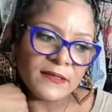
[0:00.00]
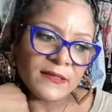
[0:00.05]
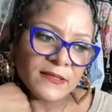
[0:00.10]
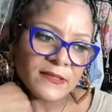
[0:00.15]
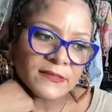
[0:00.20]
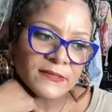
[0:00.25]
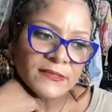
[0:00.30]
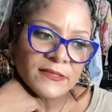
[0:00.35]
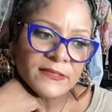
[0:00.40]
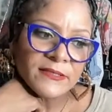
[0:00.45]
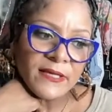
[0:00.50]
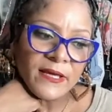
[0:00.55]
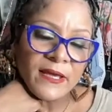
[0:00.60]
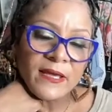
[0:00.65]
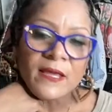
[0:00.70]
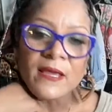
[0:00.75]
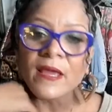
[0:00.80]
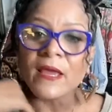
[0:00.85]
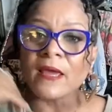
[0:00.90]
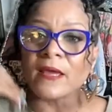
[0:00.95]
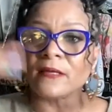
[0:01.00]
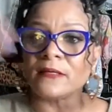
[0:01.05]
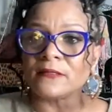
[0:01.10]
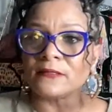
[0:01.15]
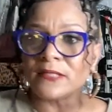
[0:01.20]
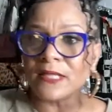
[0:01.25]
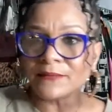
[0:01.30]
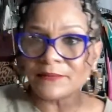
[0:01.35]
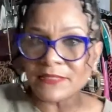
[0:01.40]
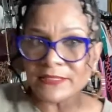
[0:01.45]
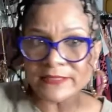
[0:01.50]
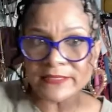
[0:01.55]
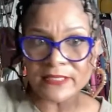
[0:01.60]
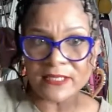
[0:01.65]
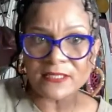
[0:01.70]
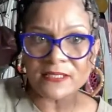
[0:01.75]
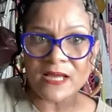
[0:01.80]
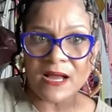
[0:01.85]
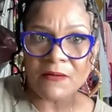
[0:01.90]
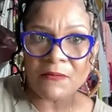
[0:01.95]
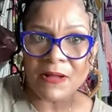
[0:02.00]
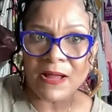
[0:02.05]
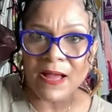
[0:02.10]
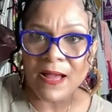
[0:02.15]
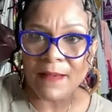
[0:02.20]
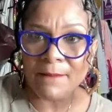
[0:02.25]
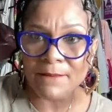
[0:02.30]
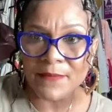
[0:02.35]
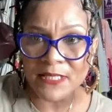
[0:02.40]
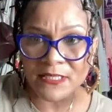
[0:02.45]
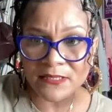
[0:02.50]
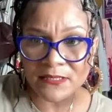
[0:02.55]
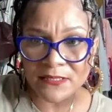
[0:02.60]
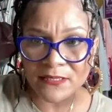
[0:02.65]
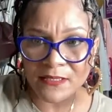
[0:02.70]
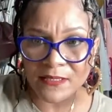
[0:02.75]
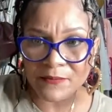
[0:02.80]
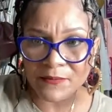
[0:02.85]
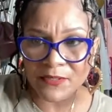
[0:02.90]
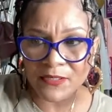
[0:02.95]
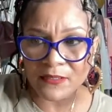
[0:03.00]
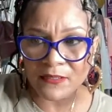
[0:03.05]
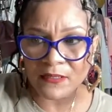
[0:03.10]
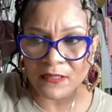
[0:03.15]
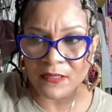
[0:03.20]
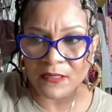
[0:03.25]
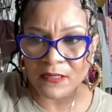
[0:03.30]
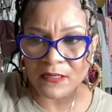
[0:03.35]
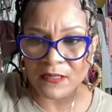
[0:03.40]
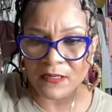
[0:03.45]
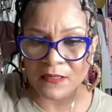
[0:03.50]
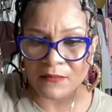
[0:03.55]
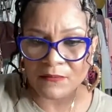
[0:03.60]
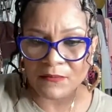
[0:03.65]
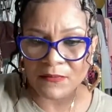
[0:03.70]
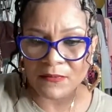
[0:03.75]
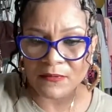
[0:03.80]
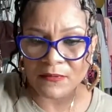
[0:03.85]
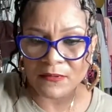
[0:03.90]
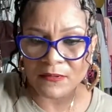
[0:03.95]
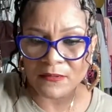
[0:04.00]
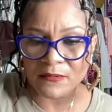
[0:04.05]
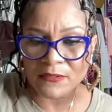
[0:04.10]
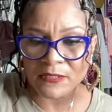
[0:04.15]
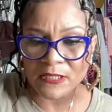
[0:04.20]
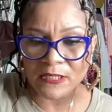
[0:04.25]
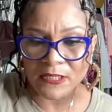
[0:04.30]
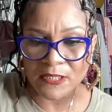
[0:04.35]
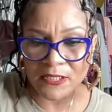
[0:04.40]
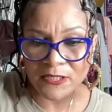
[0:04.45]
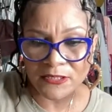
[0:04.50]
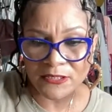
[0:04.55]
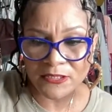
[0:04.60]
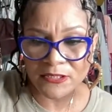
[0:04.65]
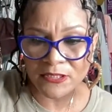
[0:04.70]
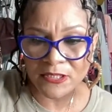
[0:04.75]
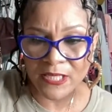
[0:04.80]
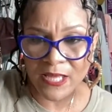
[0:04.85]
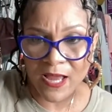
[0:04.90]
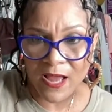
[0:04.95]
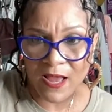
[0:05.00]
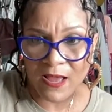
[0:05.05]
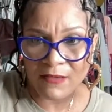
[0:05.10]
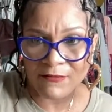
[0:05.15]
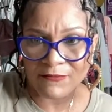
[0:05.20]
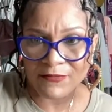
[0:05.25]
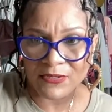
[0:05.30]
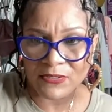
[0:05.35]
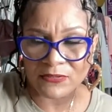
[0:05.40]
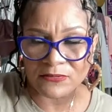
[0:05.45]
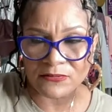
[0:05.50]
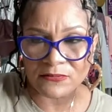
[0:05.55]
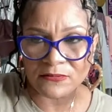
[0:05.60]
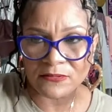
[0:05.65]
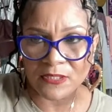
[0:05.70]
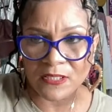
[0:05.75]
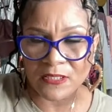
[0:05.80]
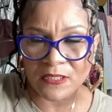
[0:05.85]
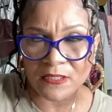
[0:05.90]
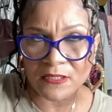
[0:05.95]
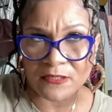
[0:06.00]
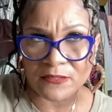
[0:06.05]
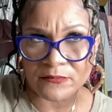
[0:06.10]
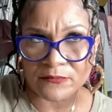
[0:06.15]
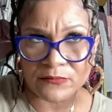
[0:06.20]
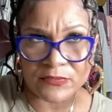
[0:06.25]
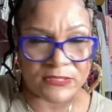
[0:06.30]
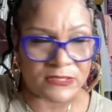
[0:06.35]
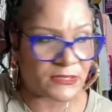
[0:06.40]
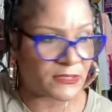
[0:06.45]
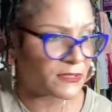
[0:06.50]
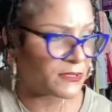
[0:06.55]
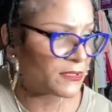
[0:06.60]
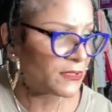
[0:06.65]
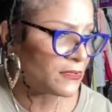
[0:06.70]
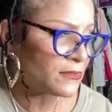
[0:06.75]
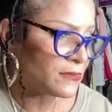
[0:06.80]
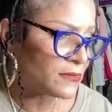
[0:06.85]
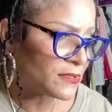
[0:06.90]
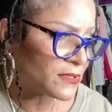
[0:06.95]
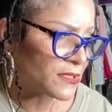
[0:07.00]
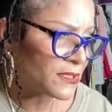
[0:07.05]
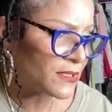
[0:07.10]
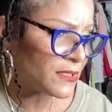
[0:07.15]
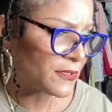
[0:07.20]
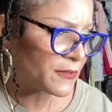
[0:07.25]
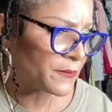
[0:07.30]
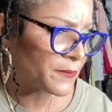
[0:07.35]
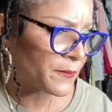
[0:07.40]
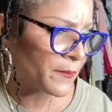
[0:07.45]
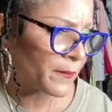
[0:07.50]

and today. And let me tell y'all why I missed coming um the lunch live on um was it Tuesday?